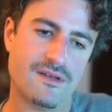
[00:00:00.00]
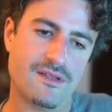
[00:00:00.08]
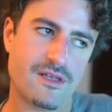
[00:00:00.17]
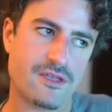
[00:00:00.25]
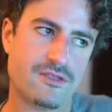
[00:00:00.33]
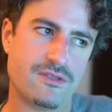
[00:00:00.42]

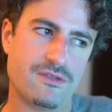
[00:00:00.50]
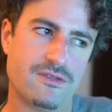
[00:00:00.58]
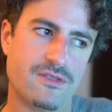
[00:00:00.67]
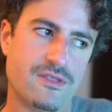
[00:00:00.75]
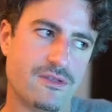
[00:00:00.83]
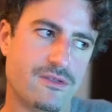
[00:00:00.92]
Like
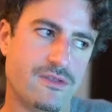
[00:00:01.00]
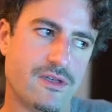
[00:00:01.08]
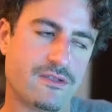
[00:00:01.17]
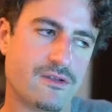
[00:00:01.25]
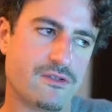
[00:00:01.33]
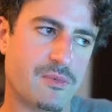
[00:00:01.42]

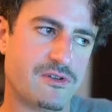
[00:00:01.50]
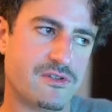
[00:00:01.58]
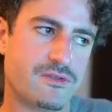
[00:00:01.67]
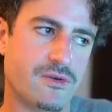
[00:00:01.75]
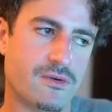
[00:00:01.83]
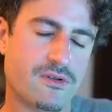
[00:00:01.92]
there's a bunch
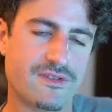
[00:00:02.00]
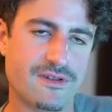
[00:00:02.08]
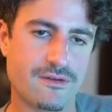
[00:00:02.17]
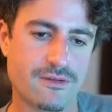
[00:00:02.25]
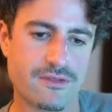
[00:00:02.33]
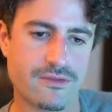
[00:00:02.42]
of Doors in
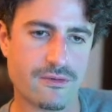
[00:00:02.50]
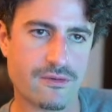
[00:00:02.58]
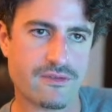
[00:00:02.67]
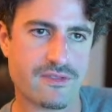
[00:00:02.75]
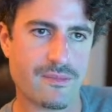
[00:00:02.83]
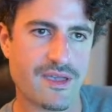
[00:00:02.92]
it, or the
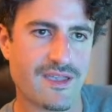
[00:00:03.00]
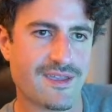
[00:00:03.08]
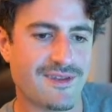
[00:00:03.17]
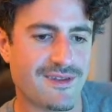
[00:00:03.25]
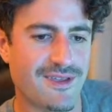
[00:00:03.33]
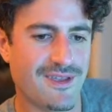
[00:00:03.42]
Doors the
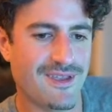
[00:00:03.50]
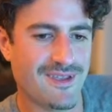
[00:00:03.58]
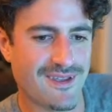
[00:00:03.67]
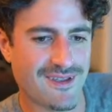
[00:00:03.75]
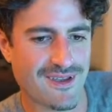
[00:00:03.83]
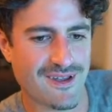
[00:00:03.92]
band.
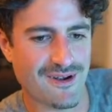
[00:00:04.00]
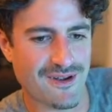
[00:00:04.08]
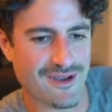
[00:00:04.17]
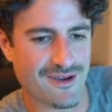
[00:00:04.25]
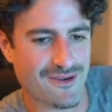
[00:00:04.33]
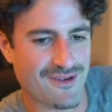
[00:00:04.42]
I
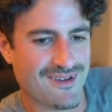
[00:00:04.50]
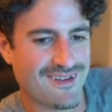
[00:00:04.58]
don't know.